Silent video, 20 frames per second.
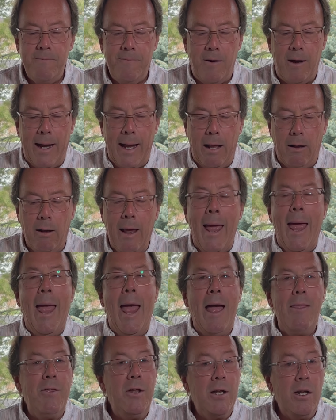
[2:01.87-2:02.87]
file,
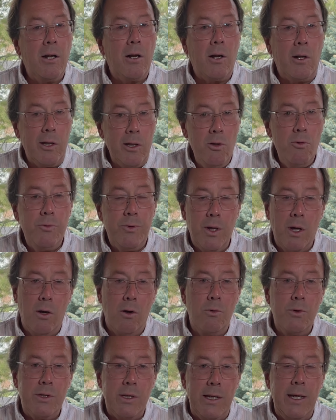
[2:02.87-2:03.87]
and then include
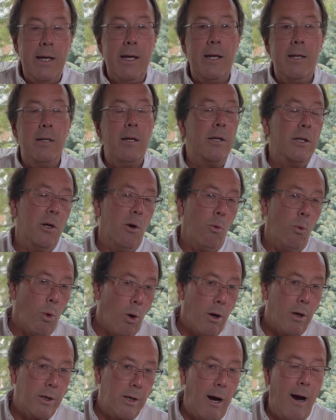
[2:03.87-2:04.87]
those in your
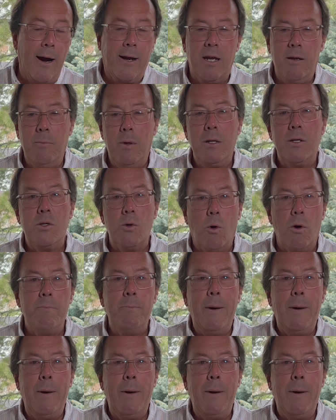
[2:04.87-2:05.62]
Word documents or